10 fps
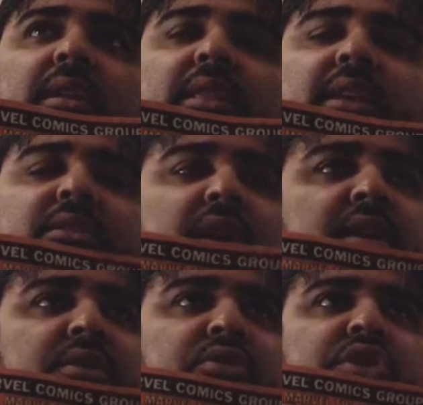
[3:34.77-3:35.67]
Things
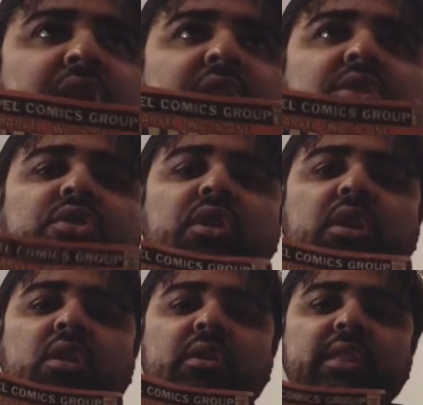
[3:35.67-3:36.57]
started to change. A
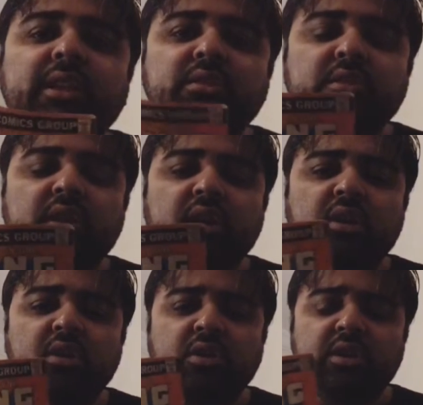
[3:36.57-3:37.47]
lot of things, a
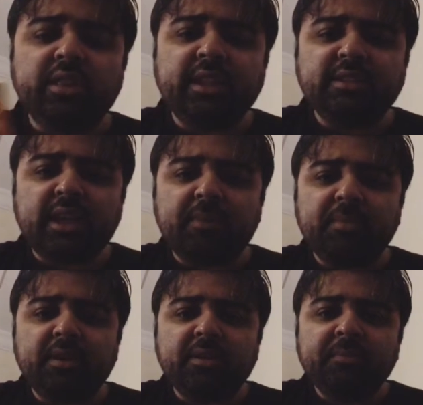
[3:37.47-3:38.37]
lot of good things
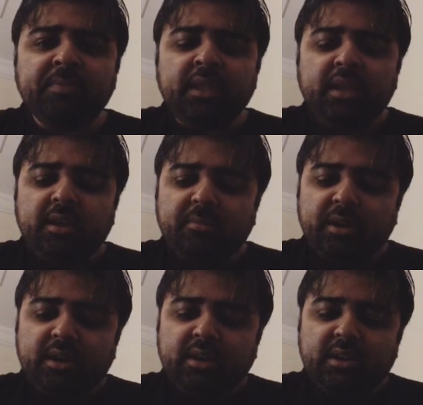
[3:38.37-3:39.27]
happened.
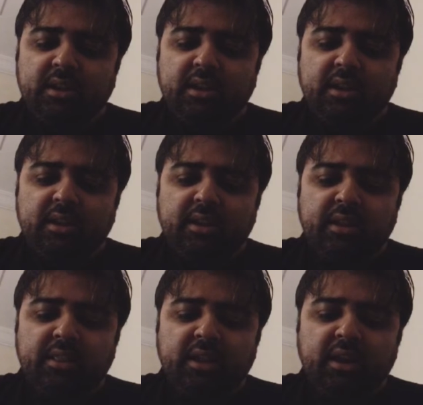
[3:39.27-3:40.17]
But
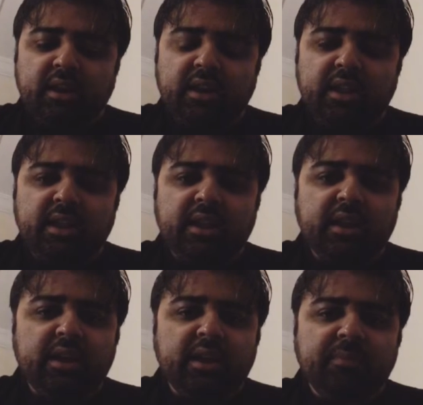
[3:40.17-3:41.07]
in the
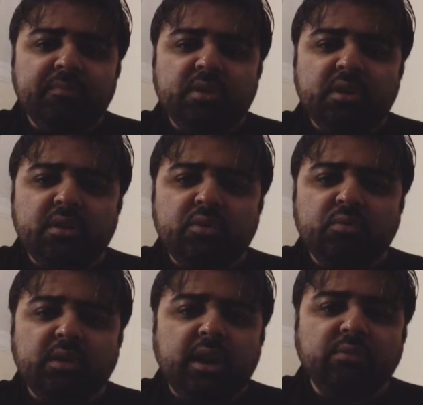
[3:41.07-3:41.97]
early
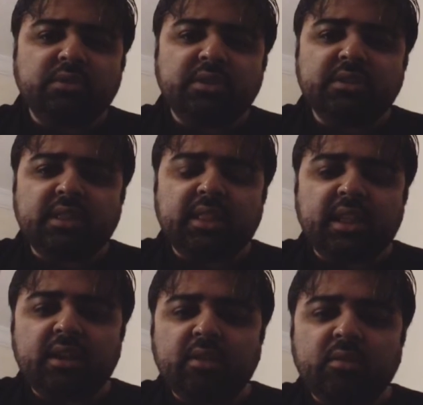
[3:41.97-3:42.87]
2000s, and
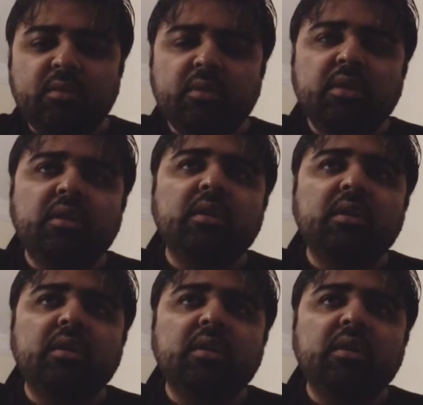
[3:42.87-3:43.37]
then